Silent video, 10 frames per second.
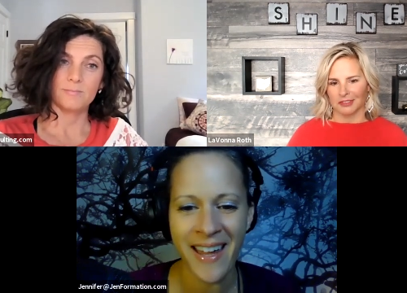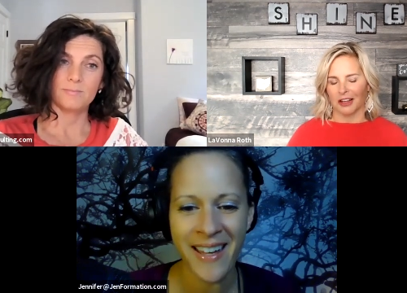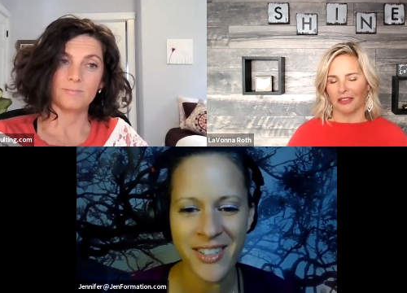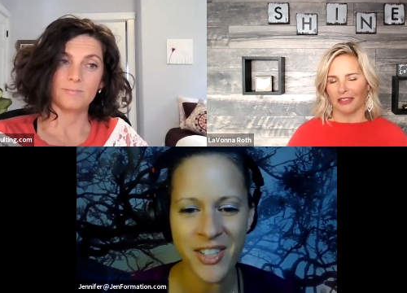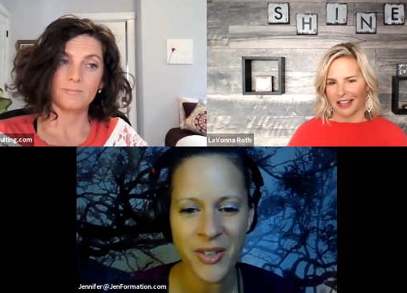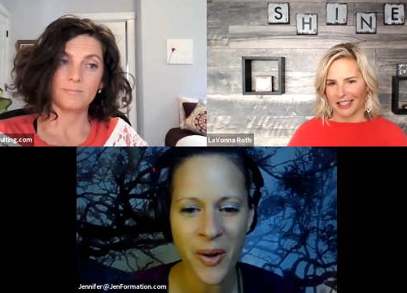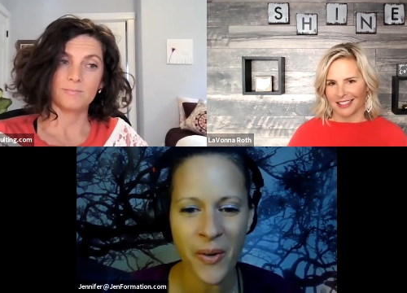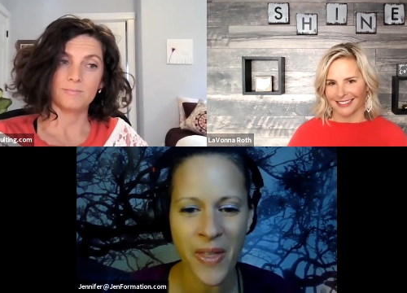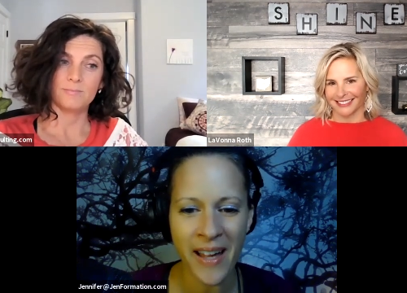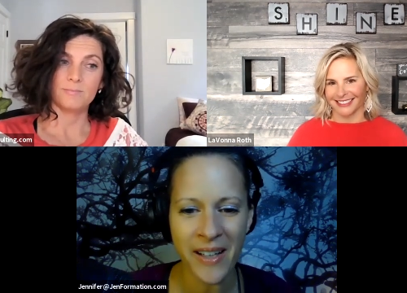Speaker 1: and to
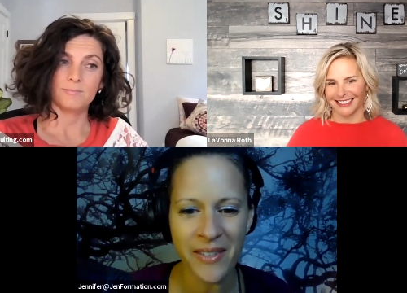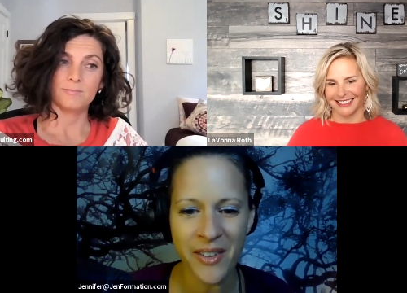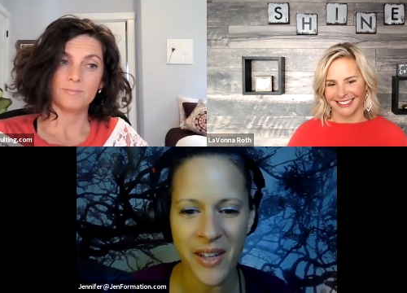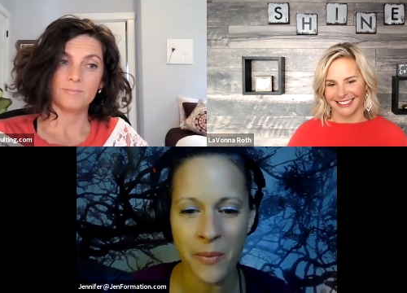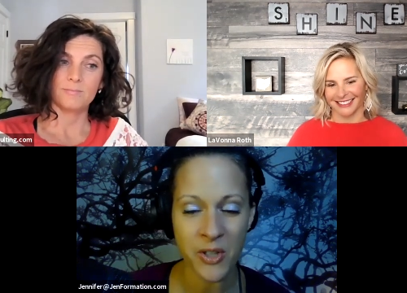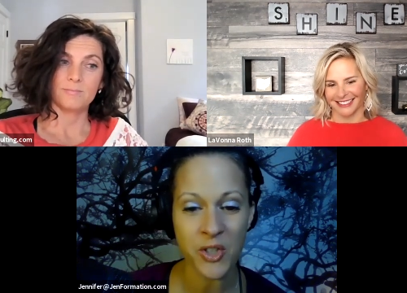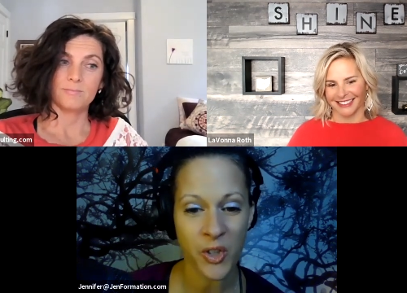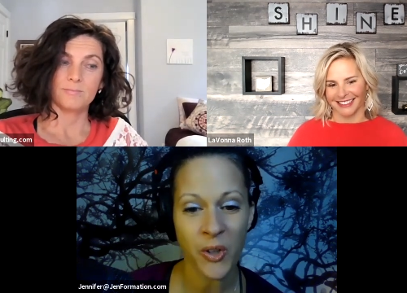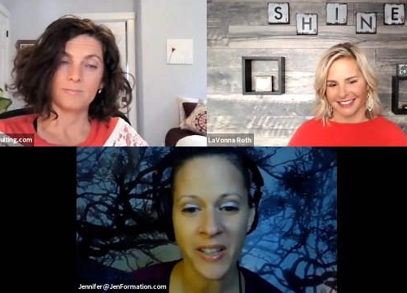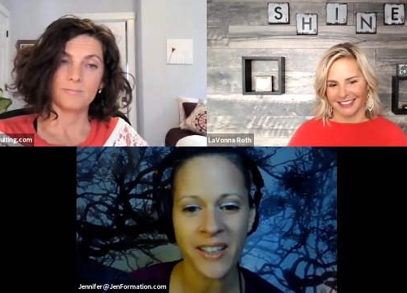know that it was a
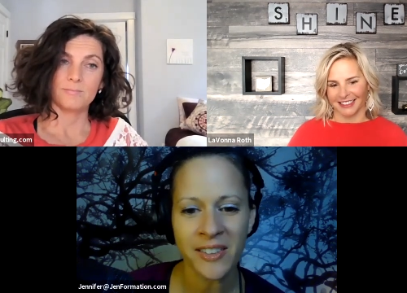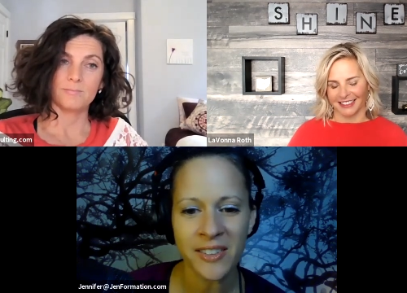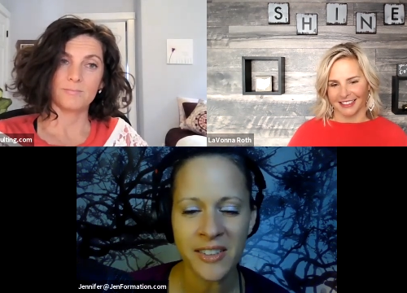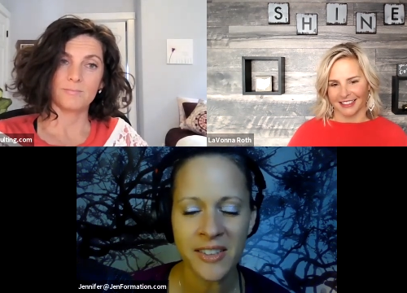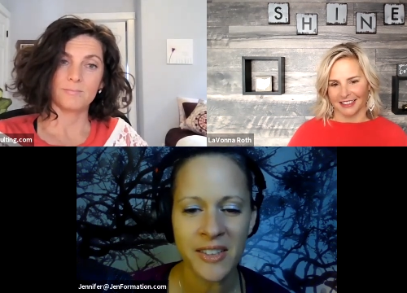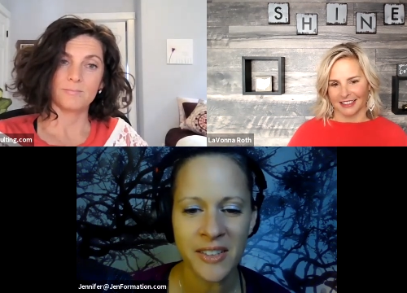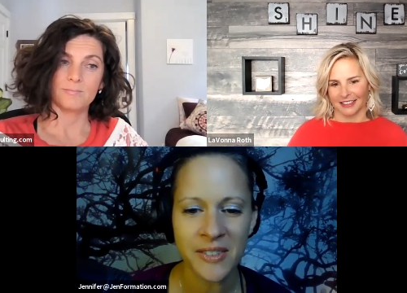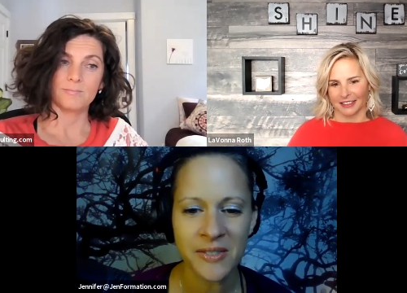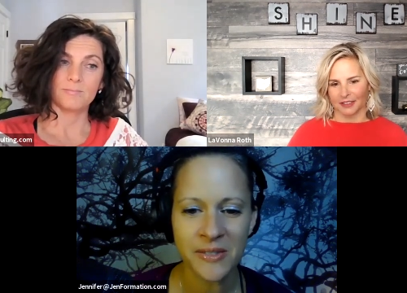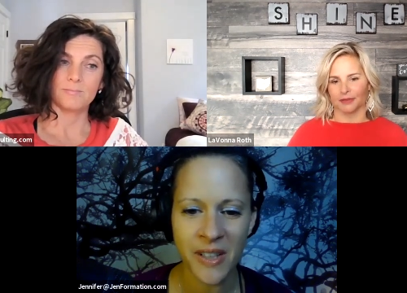journey,
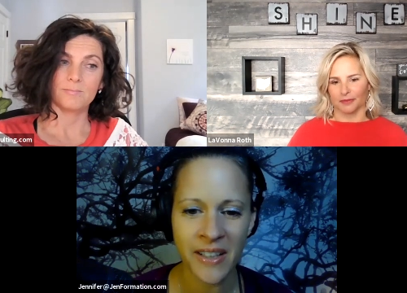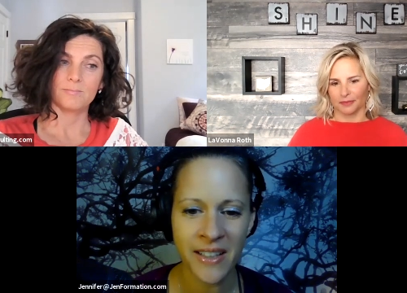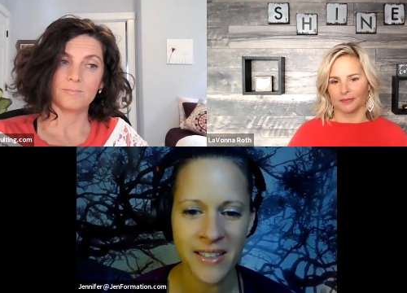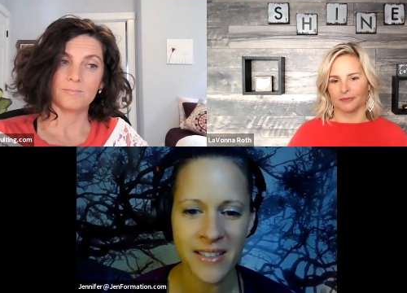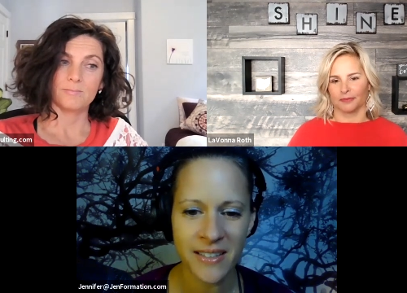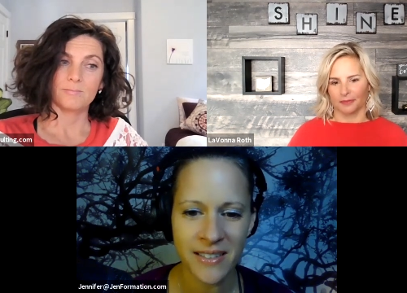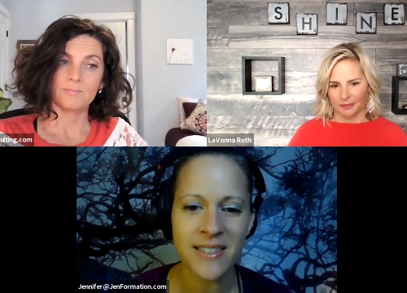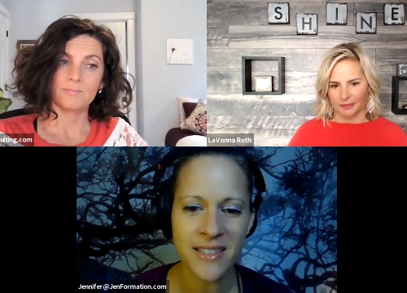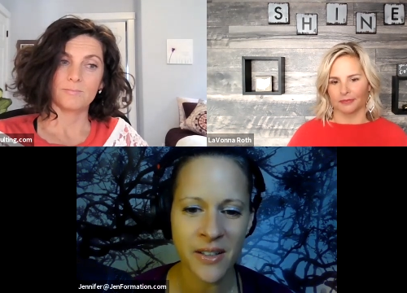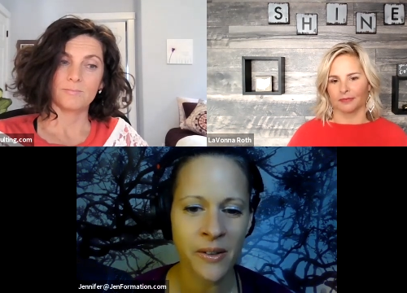right?
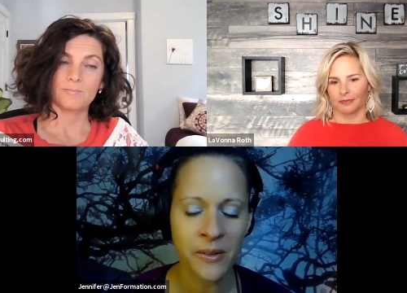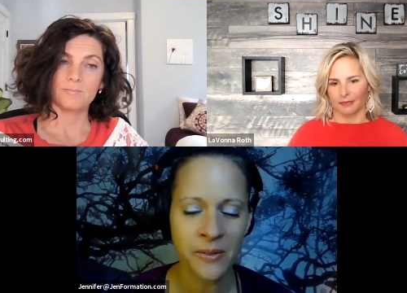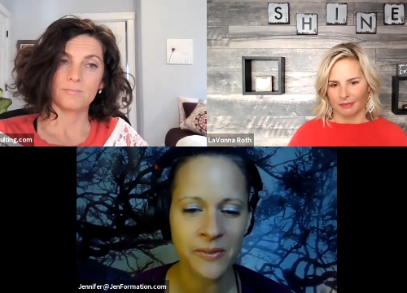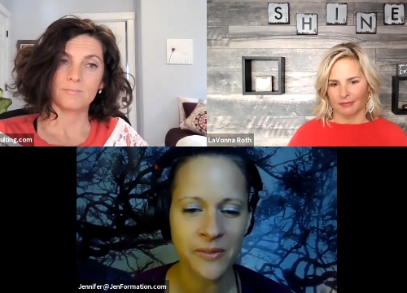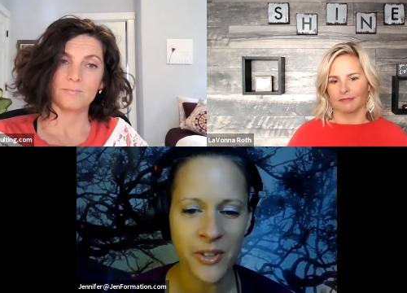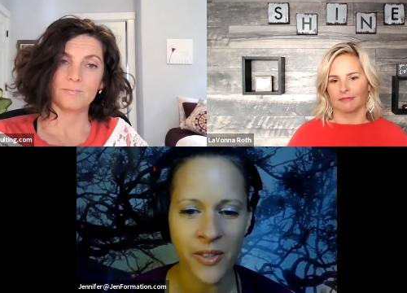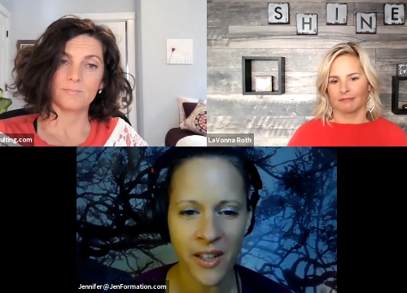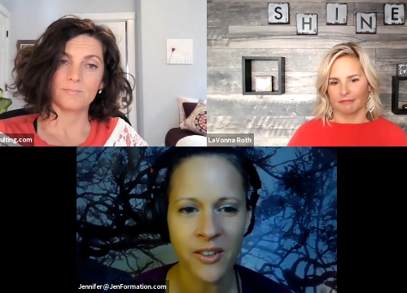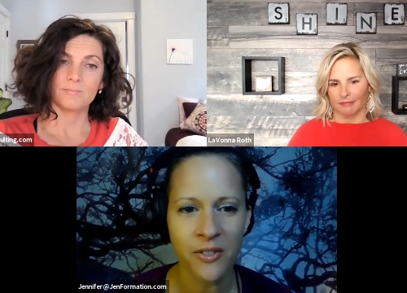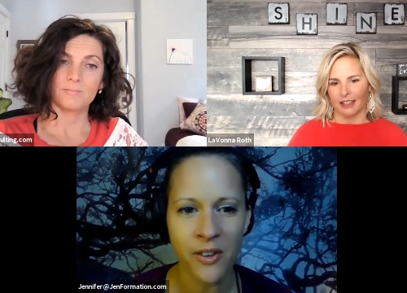So so
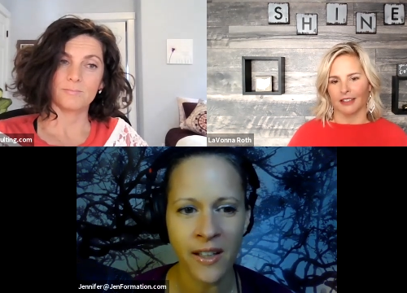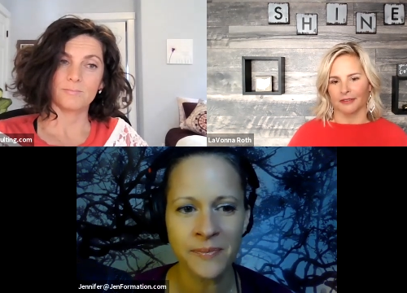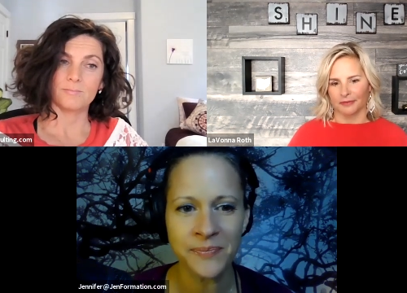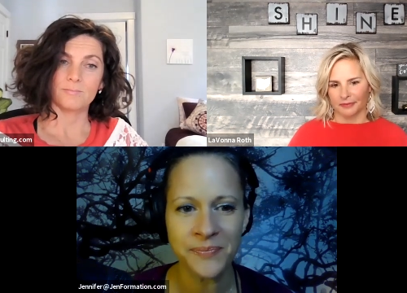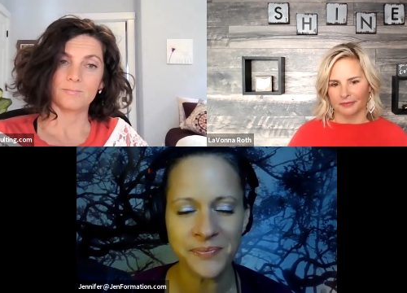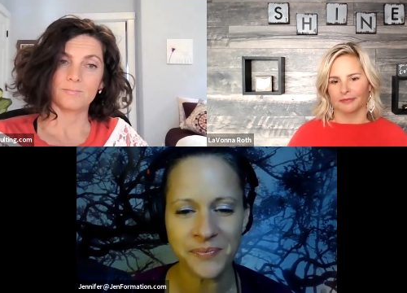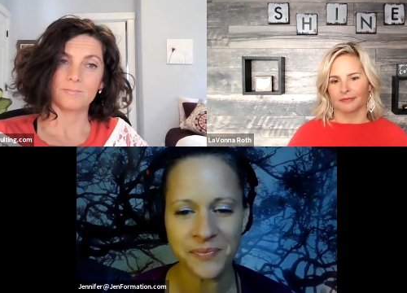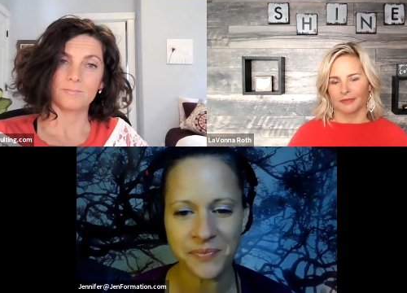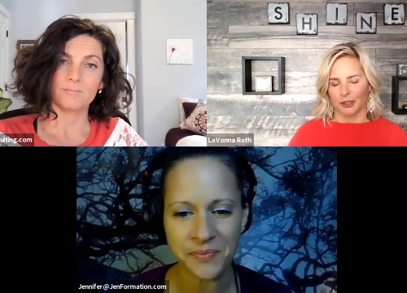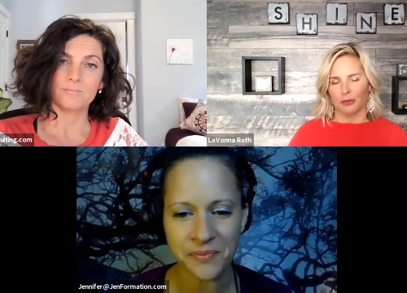thank yeah. you for that.
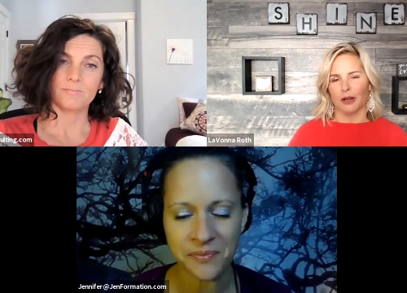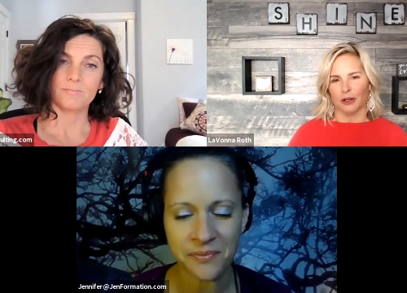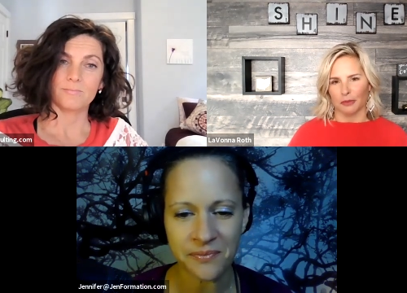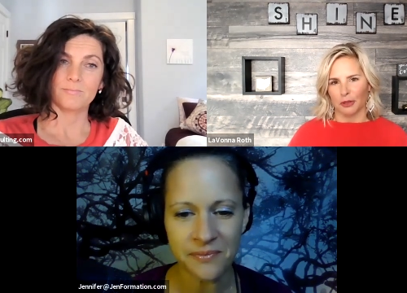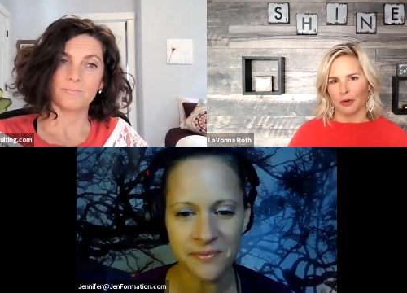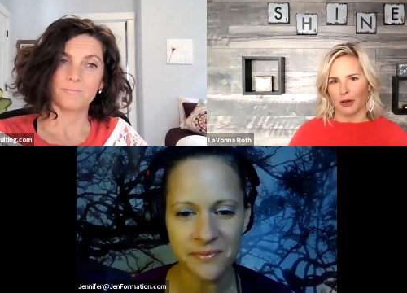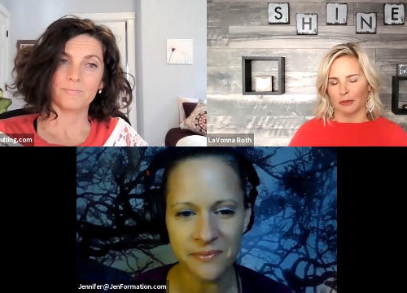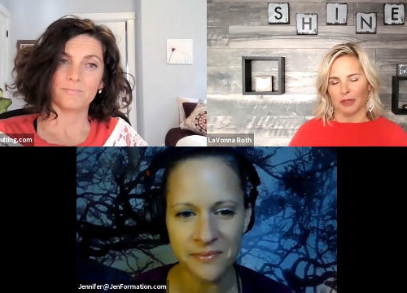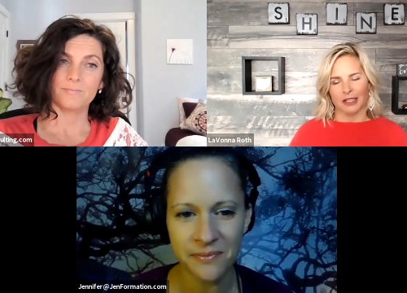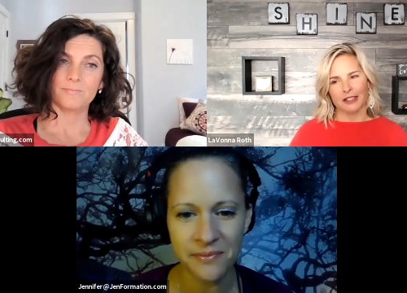
Speaker 2: You're welcome. You're
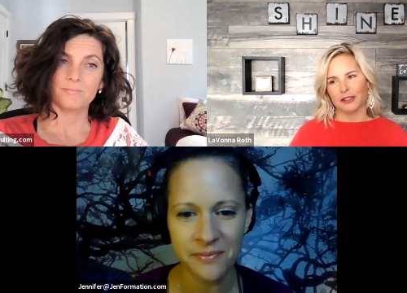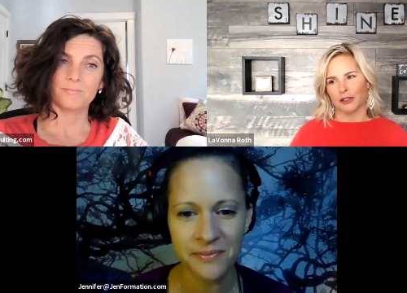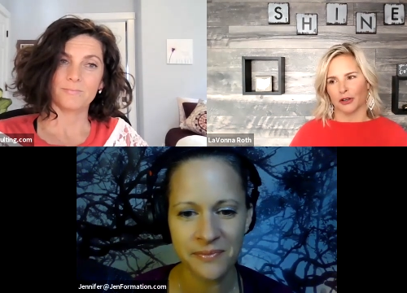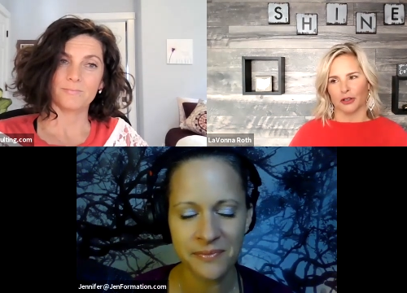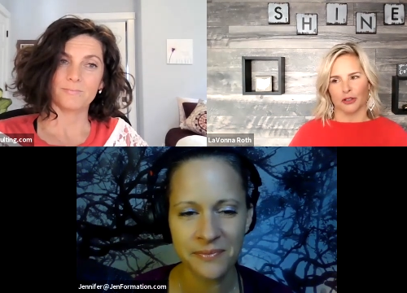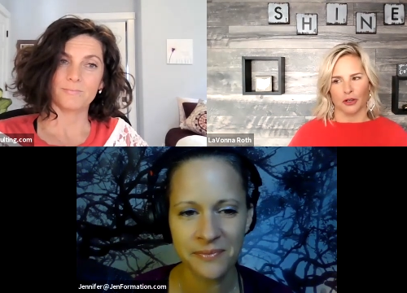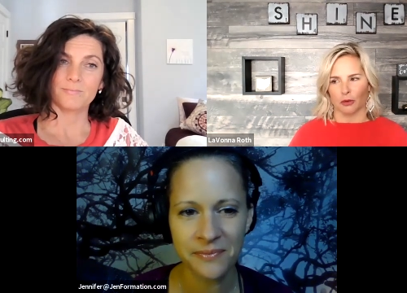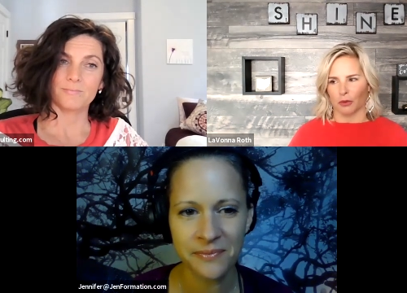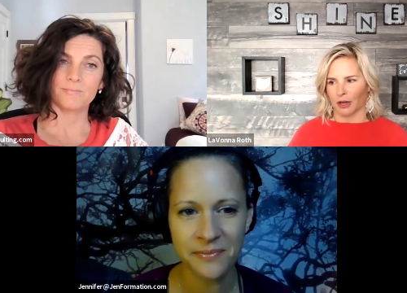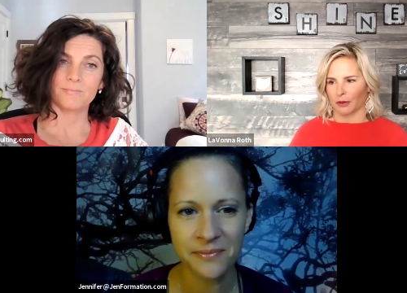welcome. And it started, you know, when I